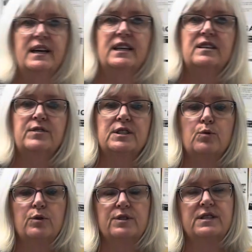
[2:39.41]

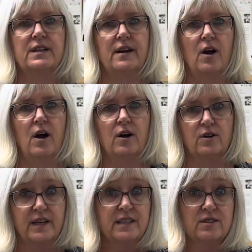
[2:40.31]
individuals that
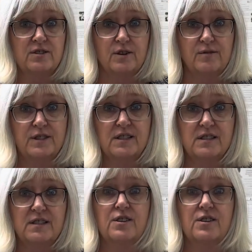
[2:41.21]
are linked to services,